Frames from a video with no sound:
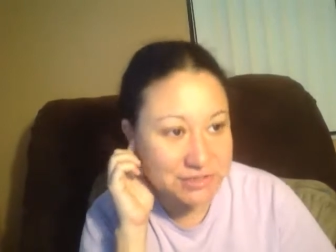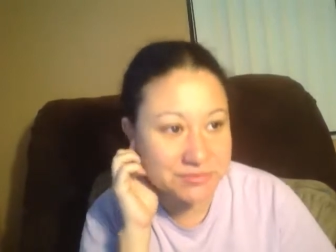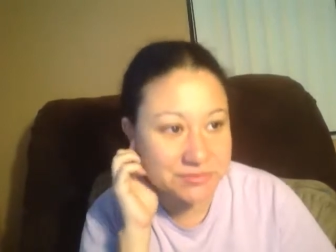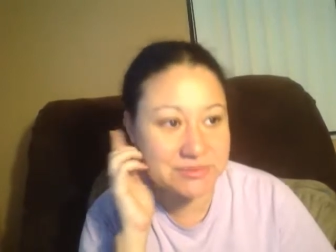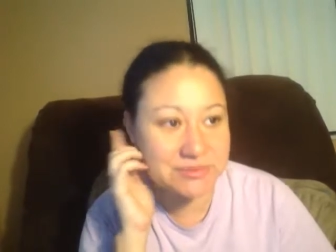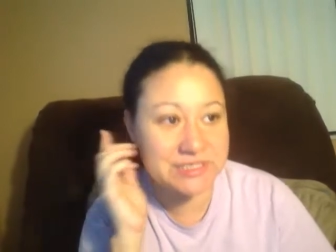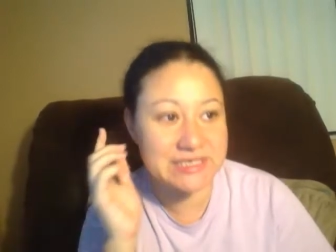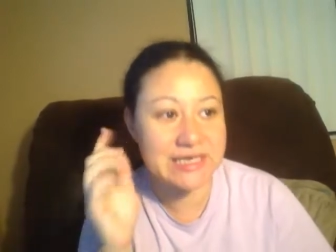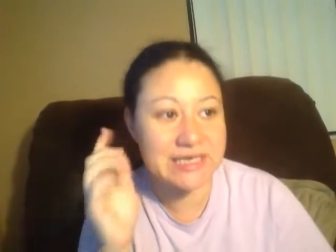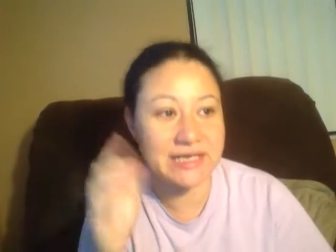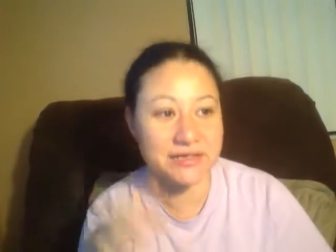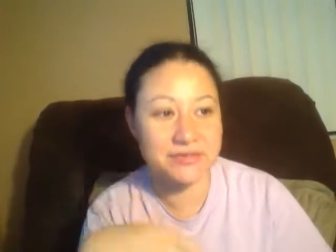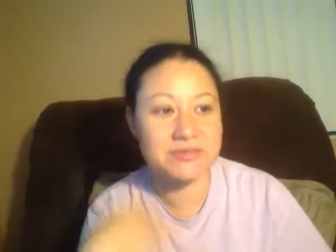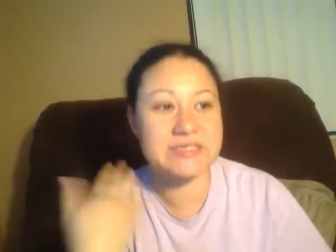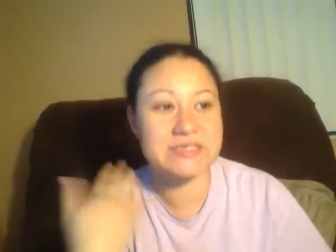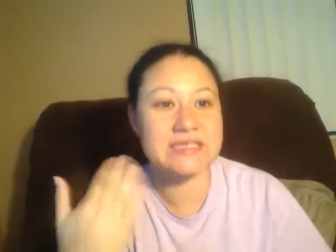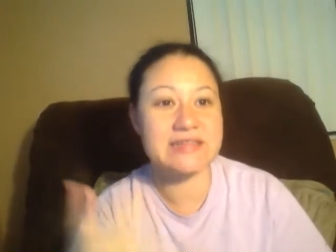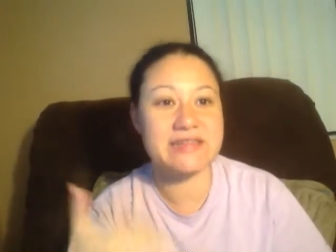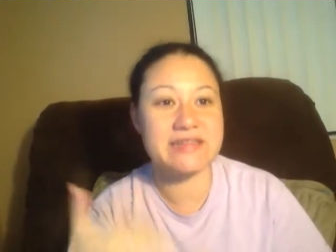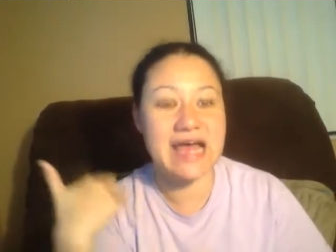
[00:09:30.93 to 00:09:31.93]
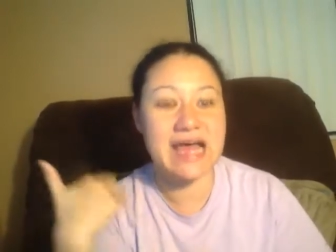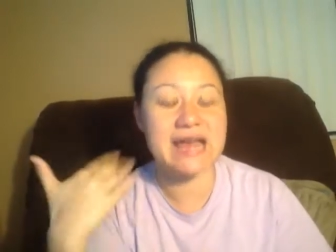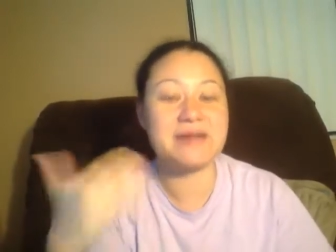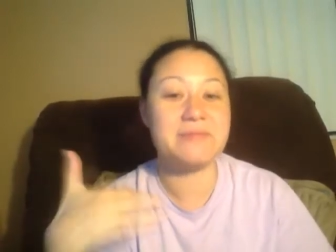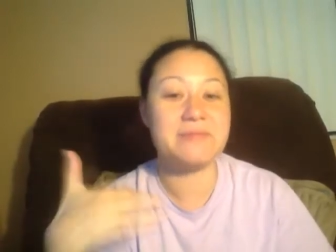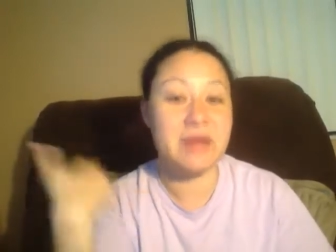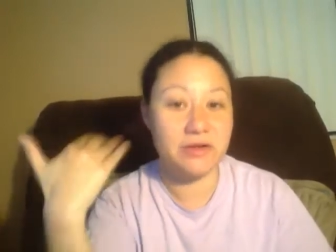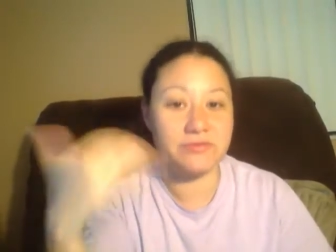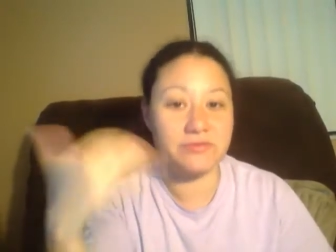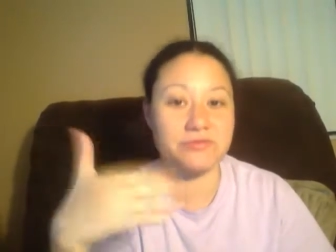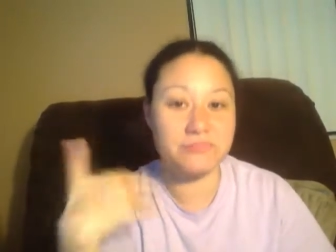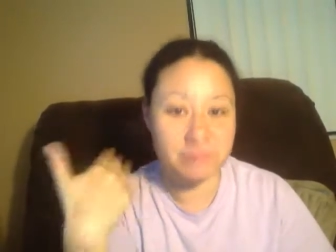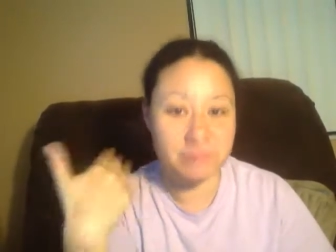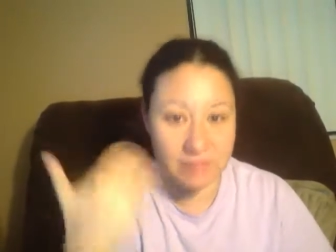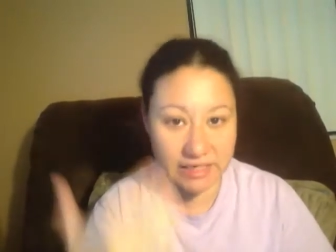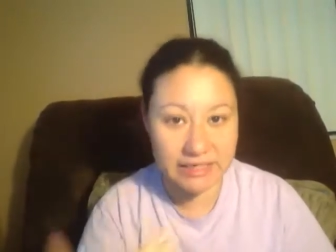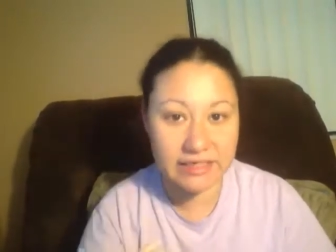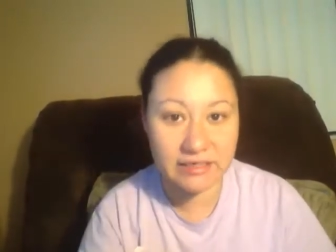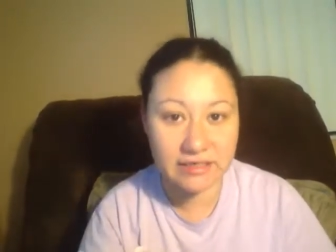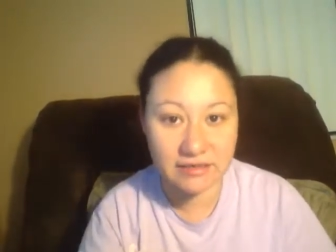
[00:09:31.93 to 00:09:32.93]
you to get used to that amount of
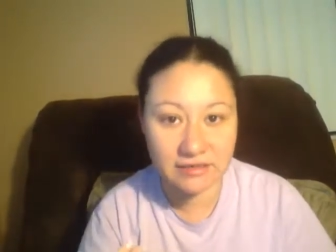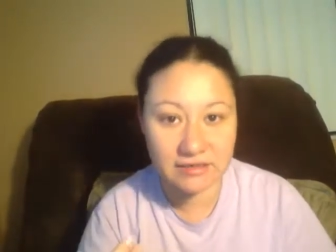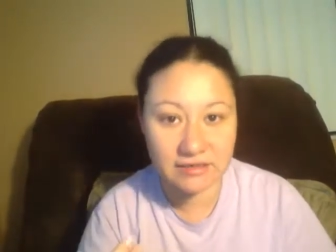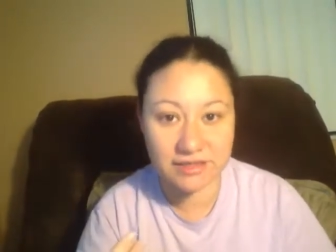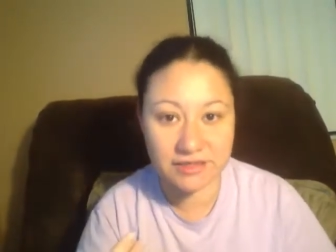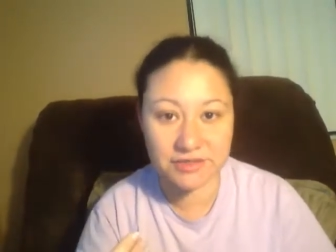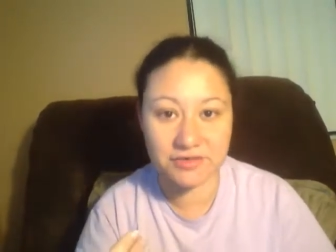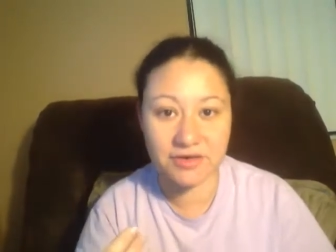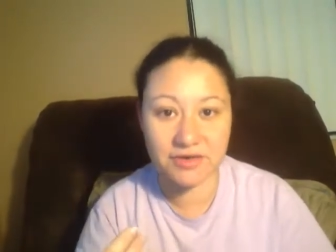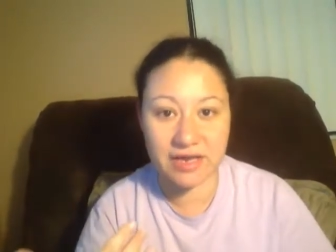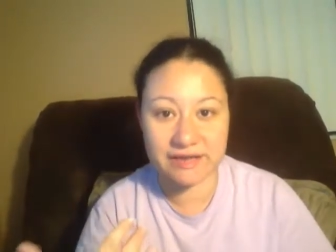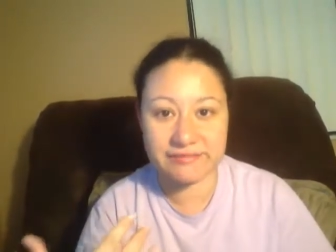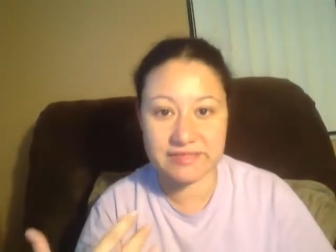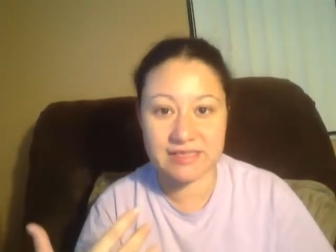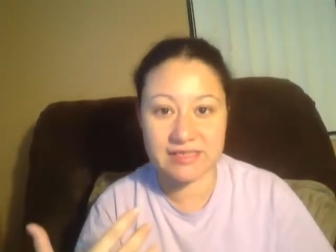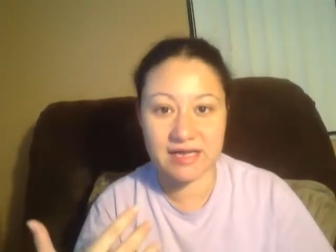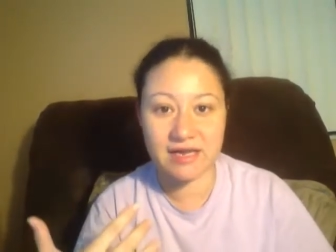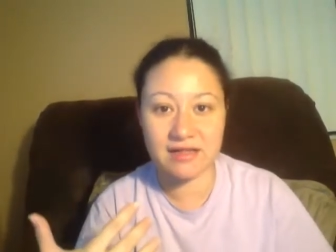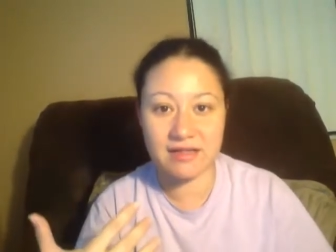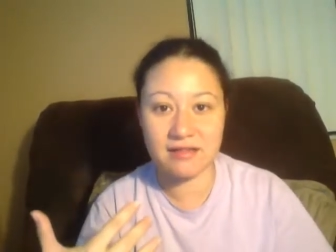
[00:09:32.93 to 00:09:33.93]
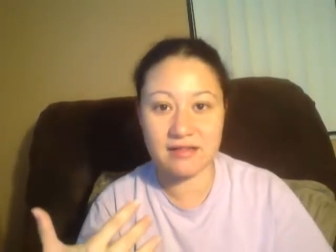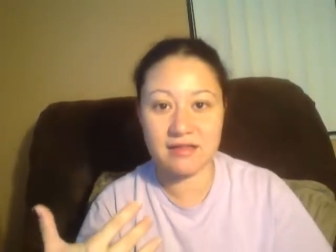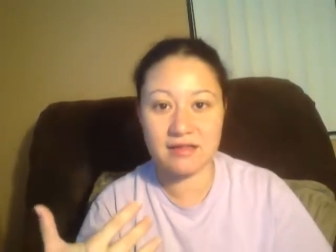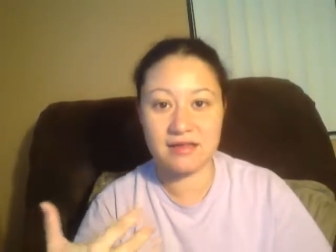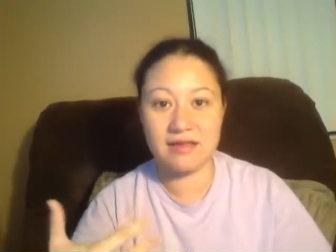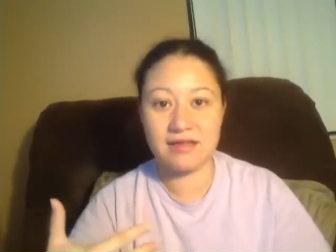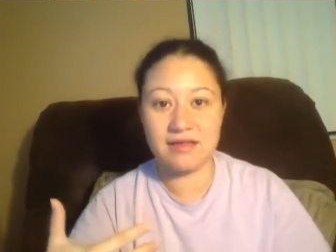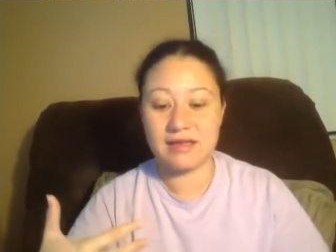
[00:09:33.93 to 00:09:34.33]
money in your lifestyle